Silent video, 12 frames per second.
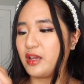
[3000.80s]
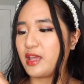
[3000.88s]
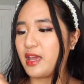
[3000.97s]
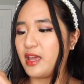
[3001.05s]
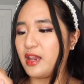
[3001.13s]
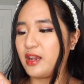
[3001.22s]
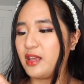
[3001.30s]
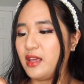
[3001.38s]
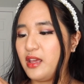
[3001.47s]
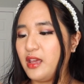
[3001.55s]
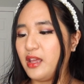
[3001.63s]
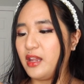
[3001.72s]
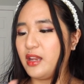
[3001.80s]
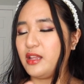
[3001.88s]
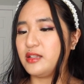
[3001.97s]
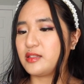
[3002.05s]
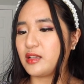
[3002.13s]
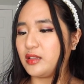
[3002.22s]
Again, it
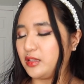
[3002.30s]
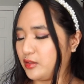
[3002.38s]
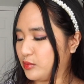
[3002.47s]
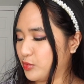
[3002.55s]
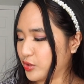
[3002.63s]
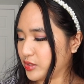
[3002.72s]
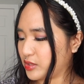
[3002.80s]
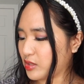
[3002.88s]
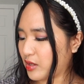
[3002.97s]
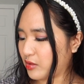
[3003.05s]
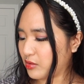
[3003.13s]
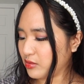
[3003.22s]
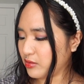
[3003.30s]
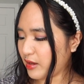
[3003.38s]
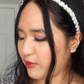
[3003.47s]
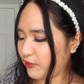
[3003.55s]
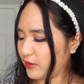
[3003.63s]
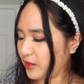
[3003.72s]
is a little more subtle.
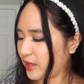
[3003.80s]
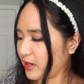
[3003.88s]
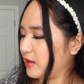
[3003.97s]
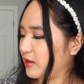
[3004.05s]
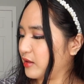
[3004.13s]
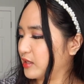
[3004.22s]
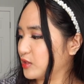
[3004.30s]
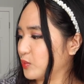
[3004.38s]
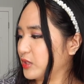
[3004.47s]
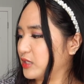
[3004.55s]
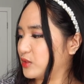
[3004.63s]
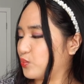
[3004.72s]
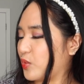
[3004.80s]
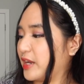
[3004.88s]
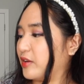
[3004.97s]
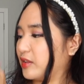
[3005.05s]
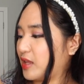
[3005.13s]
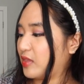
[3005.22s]
I feel like this one is
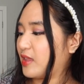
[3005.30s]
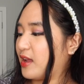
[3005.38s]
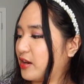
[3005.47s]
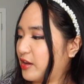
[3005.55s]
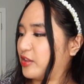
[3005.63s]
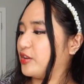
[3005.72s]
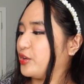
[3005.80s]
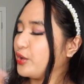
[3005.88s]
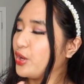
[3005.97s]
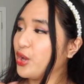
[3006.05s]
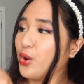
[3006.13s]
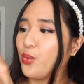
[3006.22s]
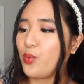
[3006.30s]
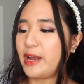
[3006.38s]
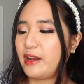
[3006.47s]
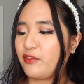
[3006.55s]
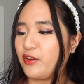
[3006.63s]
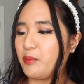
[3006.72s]
whiter than that other
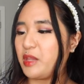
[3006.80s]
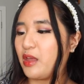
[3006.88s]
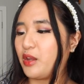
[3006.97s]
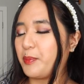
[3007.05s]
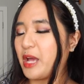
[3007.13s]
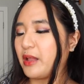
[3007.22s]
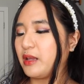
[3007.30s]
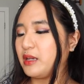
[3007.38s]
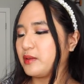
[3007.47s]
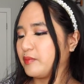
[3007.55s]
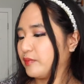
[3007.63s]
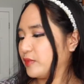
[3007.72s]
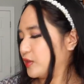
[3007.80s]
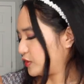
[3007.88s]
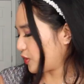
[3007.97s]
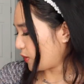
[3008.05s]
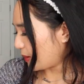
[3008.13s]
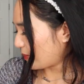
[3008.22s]
white from the other palette.
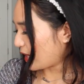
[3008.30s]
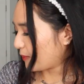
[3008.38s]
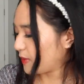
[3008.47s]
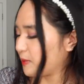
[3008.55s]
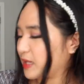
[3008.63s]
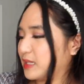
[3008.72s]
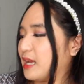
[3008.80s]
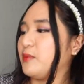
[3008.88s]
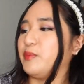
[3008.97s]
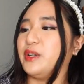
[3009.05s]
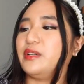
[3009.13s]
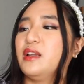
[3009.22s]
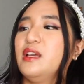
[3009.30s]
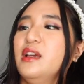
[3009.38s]
So I'm happy about that, but